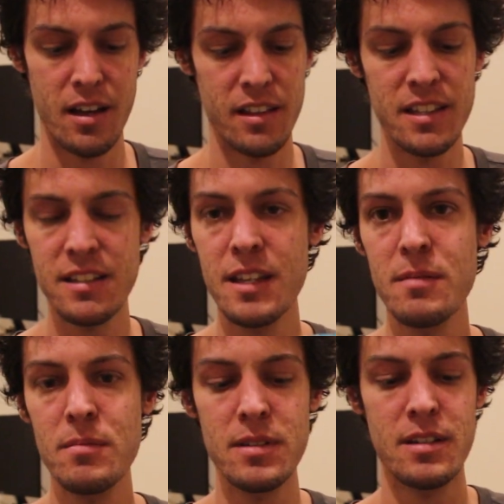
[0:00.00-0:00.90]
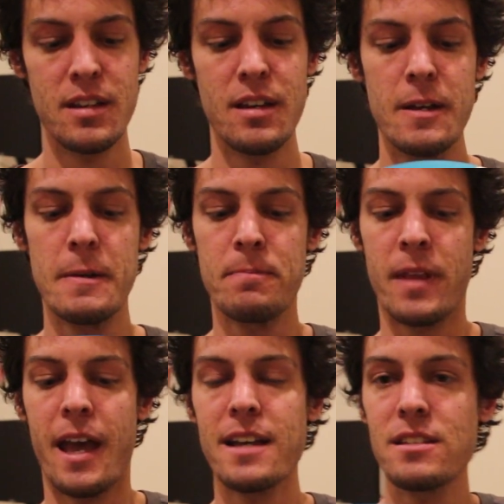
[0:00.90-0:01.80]
This seemed,
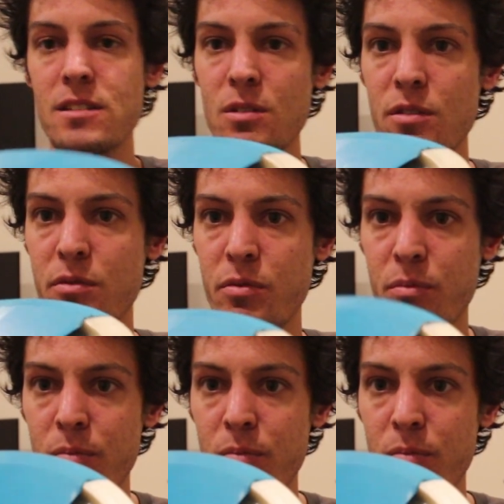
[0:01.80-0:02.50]
as it sort of